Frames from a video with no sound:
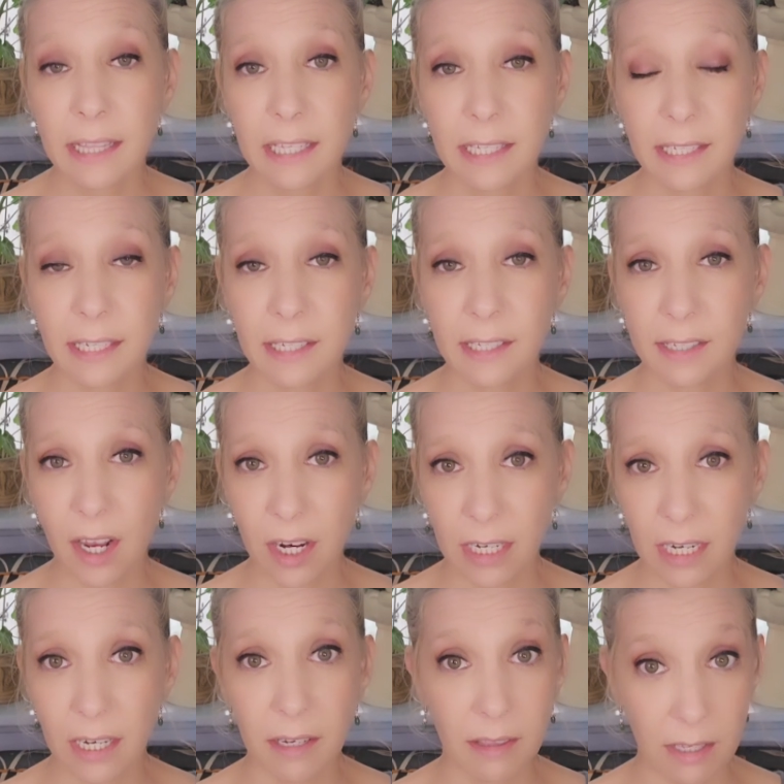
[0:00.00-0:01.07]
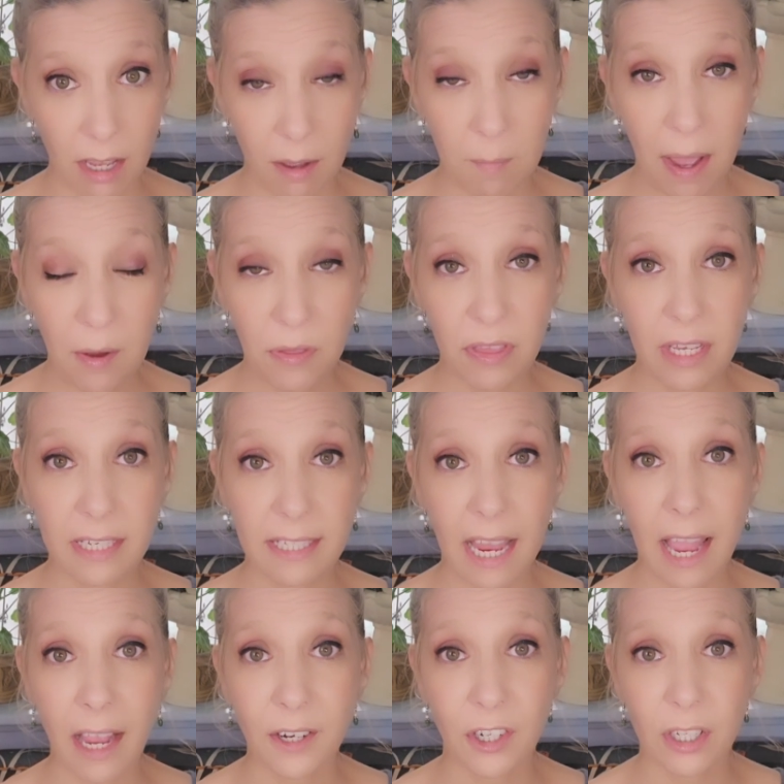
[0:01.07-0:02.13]
This is talking about these
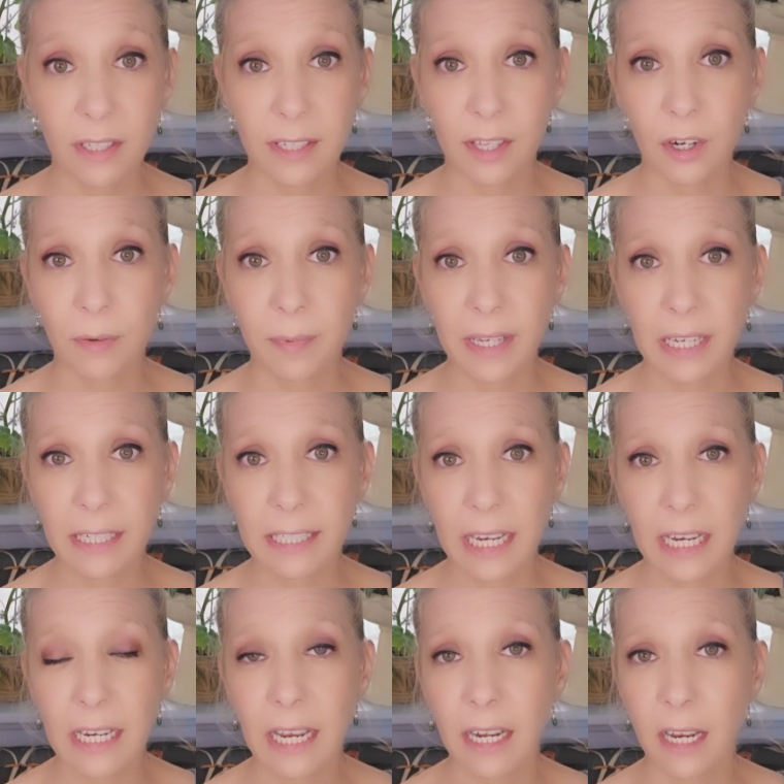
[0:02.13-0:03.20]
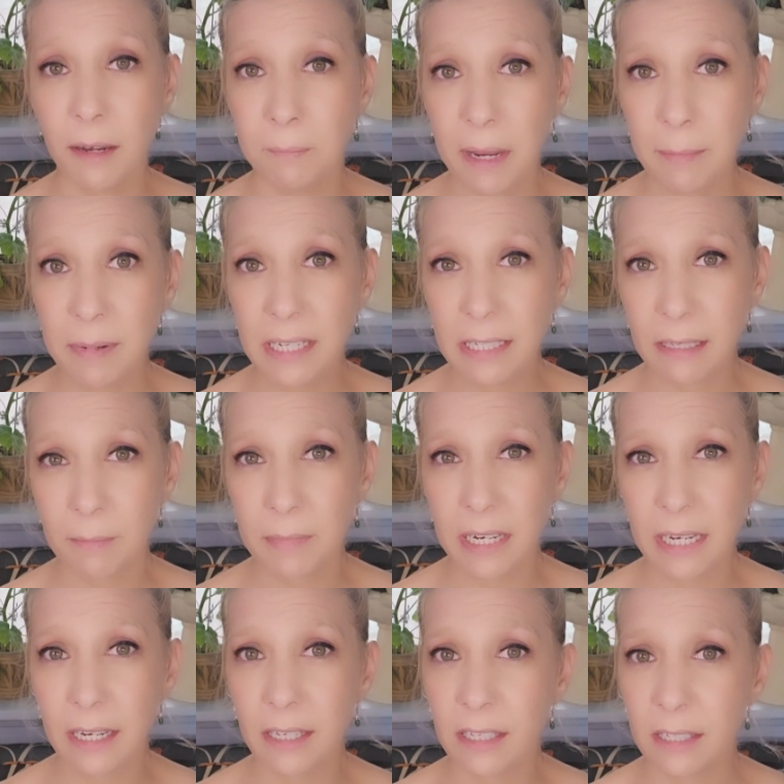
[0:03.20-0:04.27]
actions that are being taken, and maybe
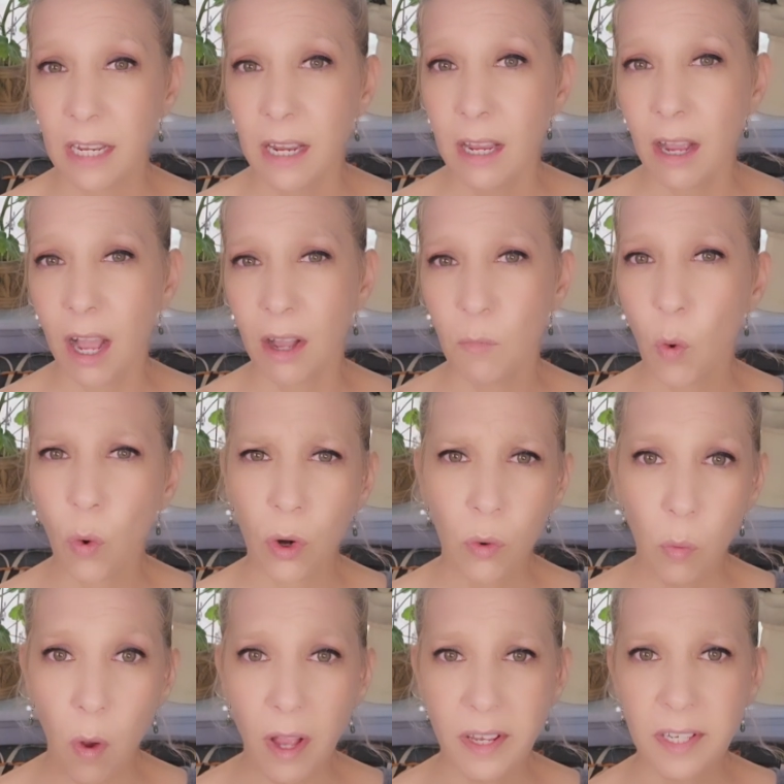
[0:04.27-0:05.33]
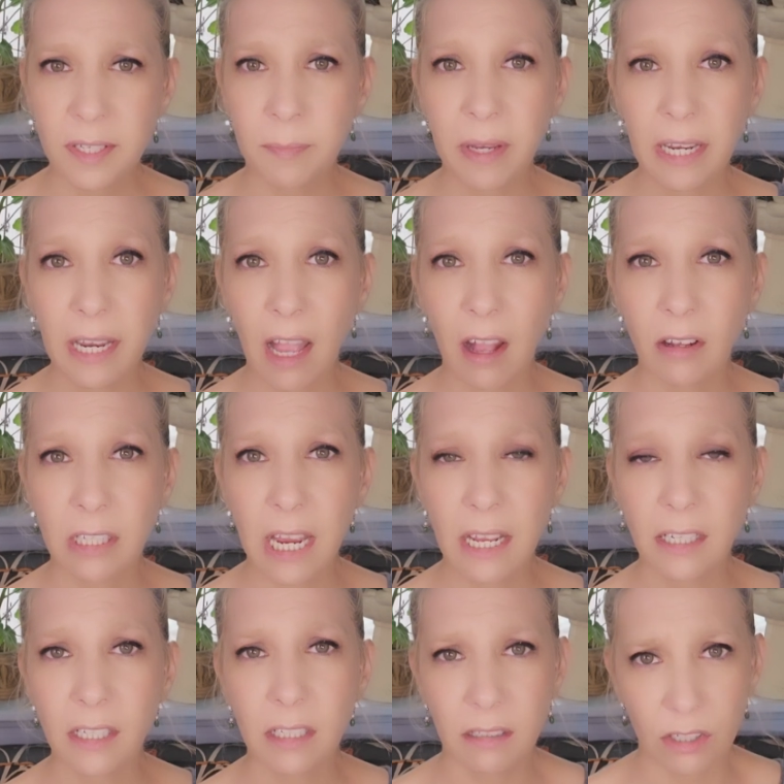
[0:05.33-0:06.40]
somebody is or was being held
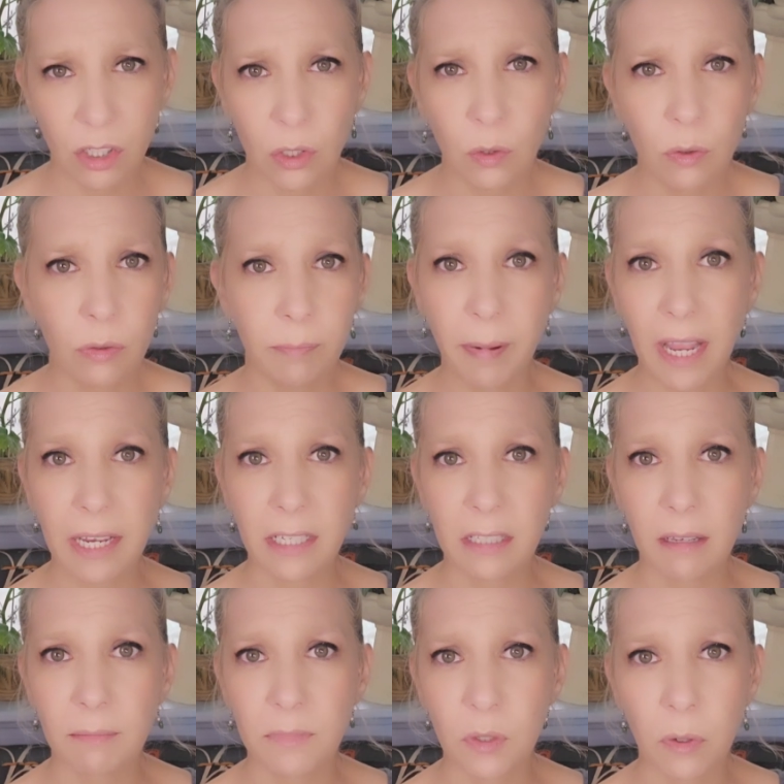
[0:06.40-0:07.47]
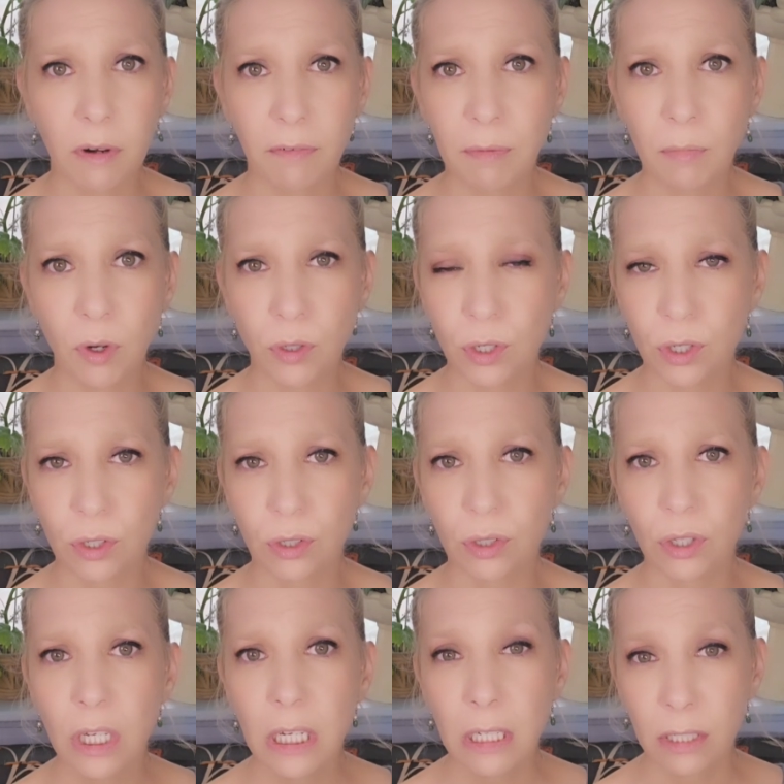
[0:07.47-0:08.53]
on to by some sort of
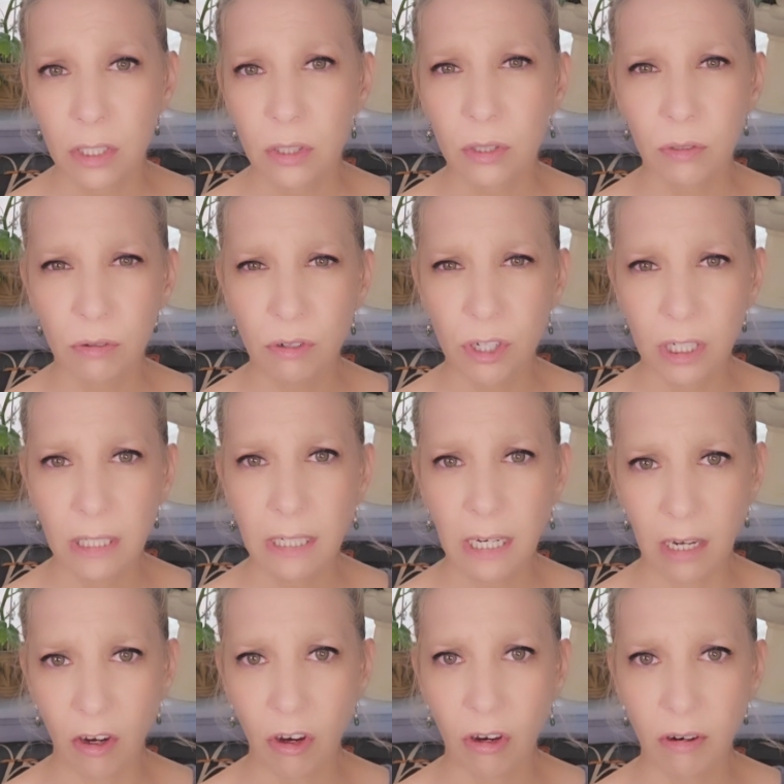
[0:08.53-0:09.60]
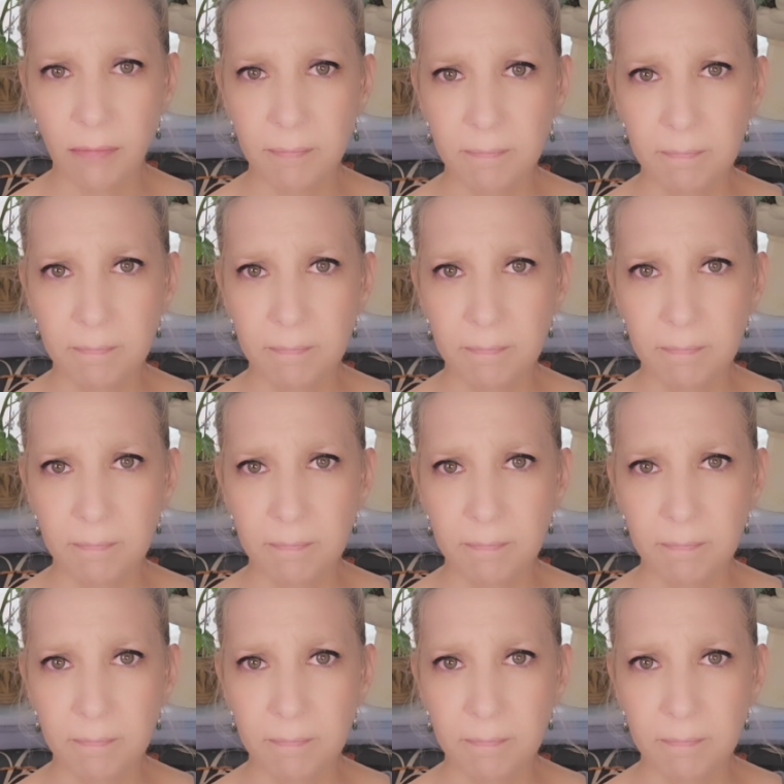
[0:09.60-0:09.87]
emotional delusion here,